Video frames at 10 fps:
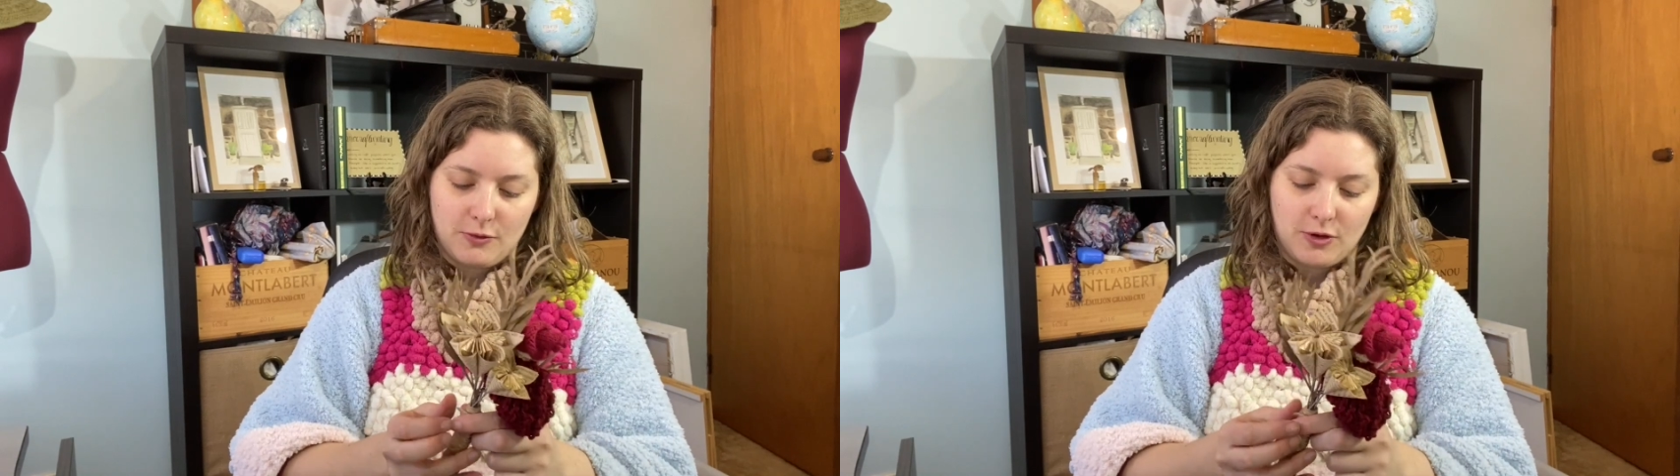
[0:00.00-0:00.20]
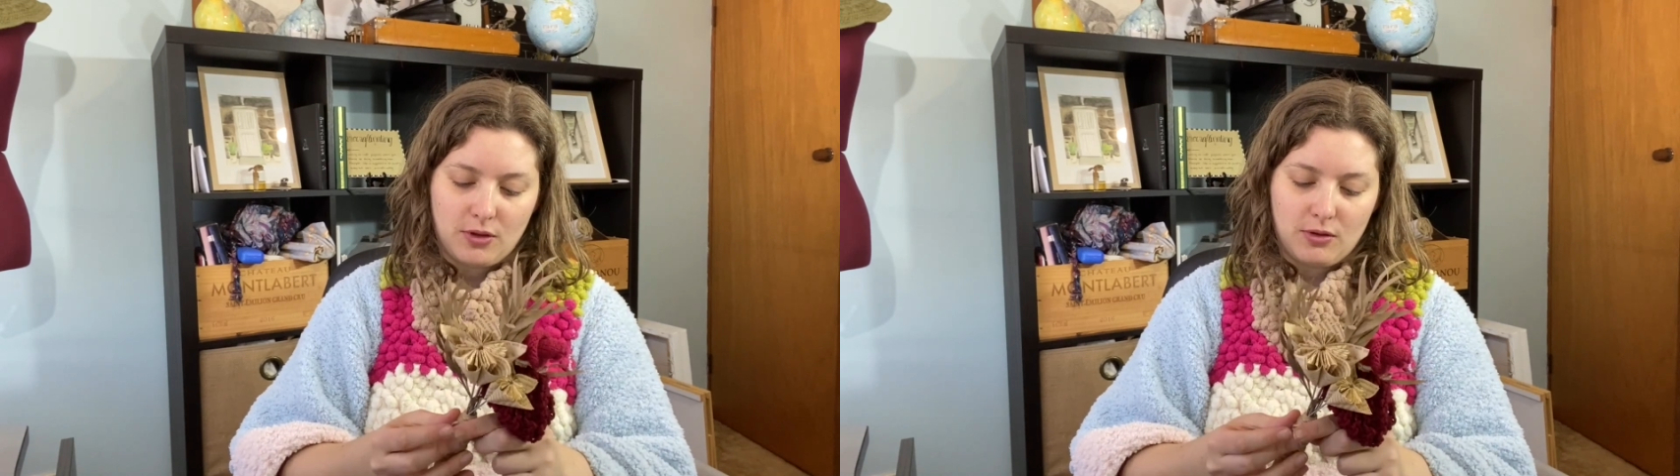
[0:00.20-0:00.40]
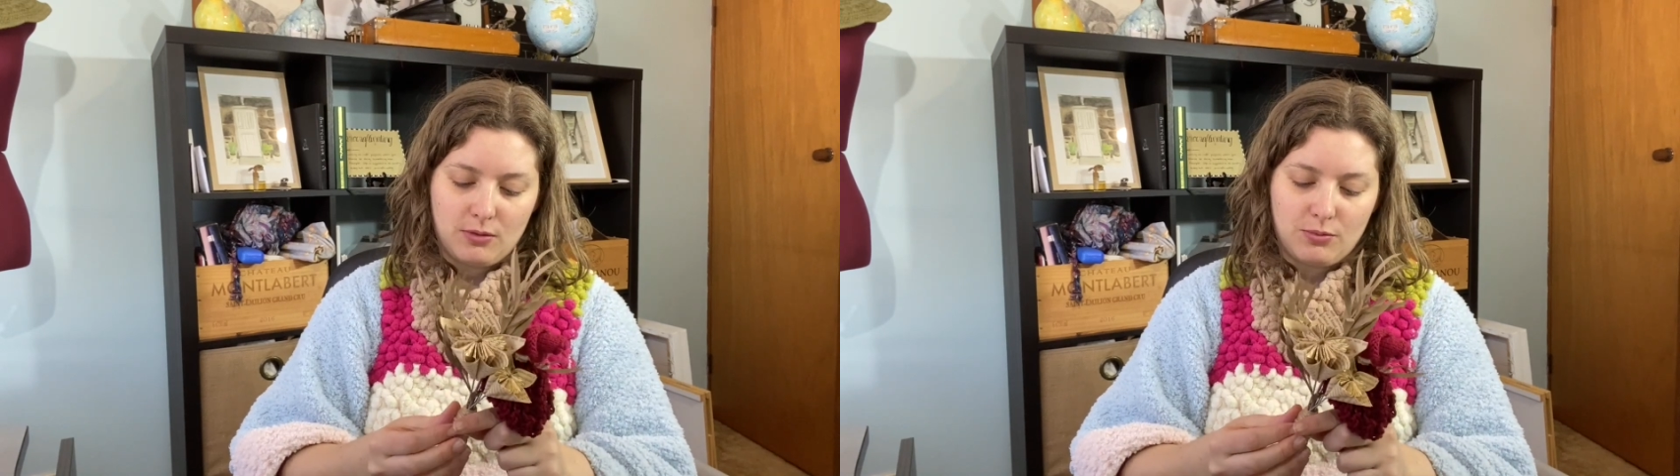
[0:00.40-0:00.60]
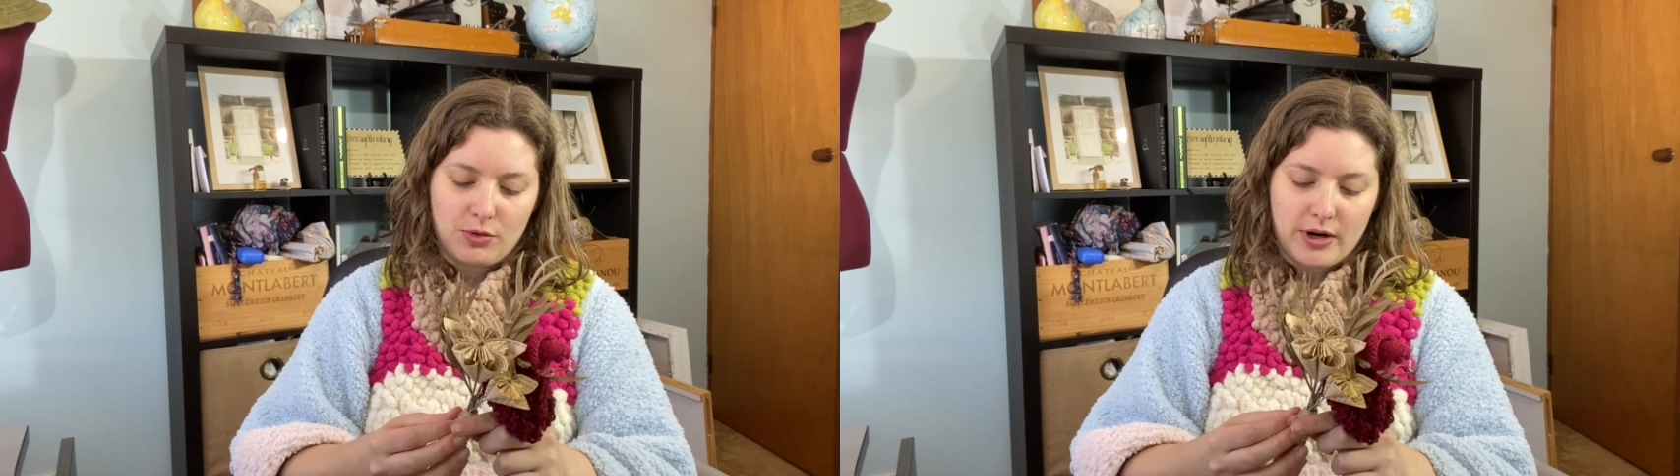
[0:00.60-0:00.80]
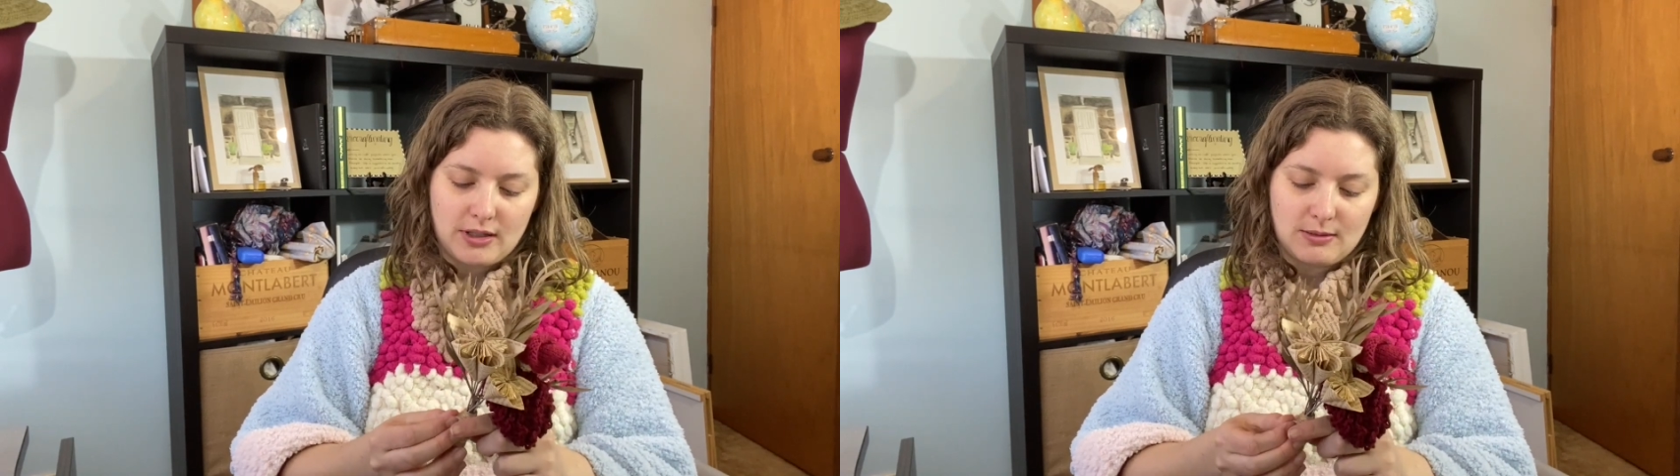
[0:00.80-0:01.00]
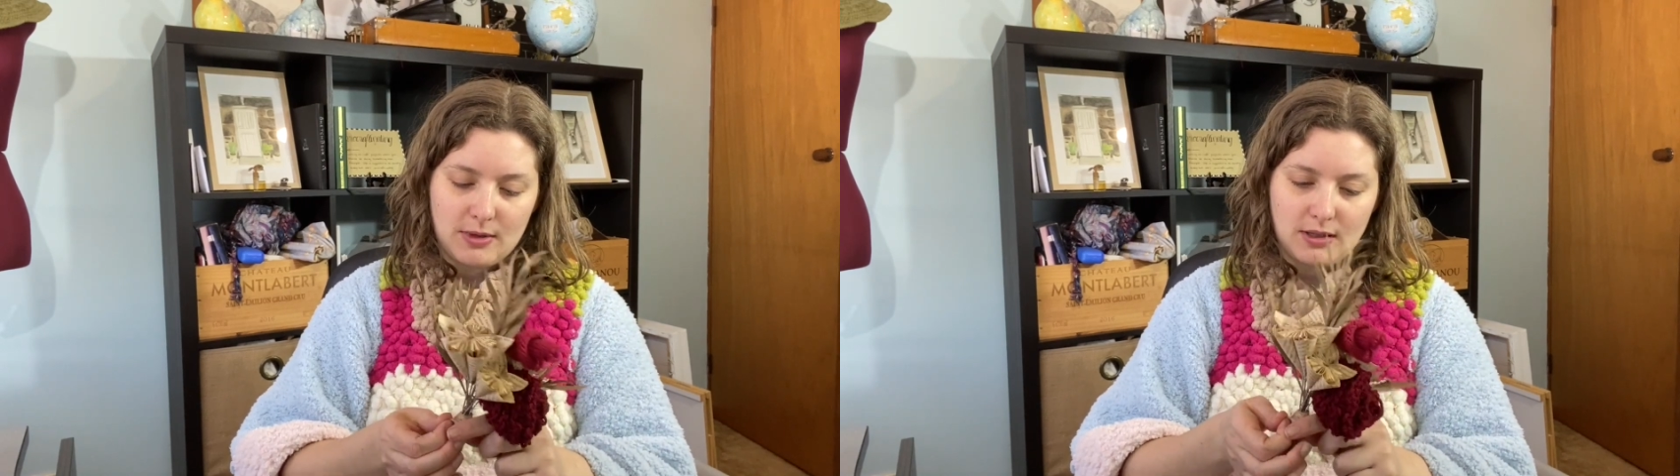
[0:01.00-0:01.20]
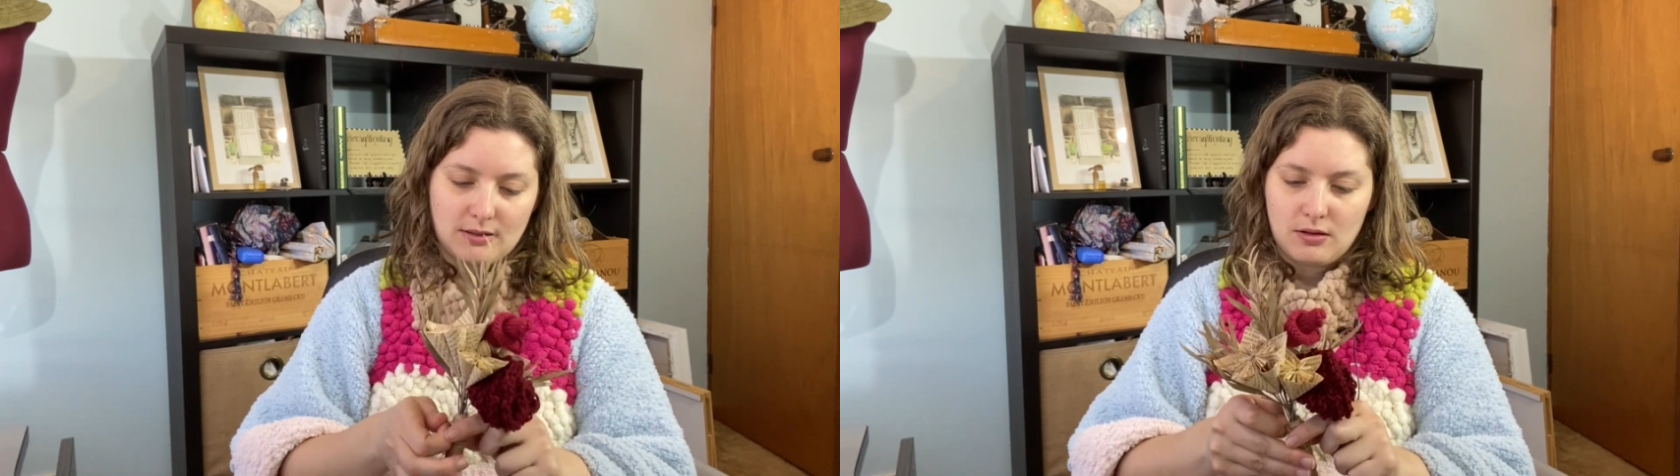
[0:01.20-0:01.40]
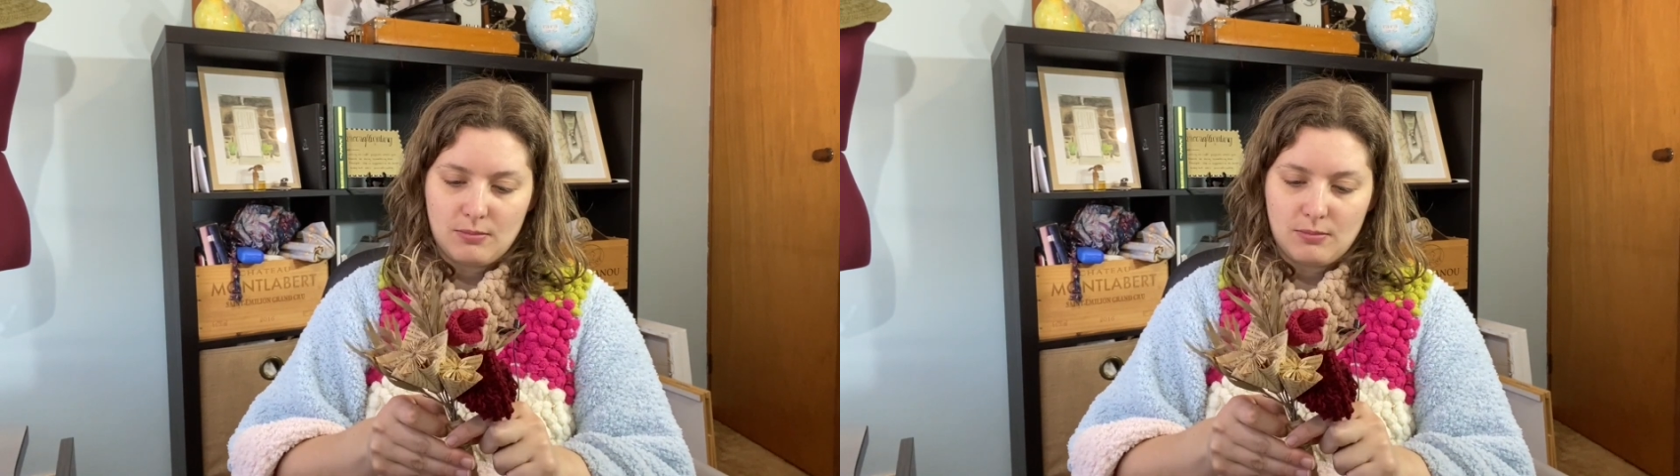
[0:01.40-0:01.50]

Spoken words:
for the bridesmaids.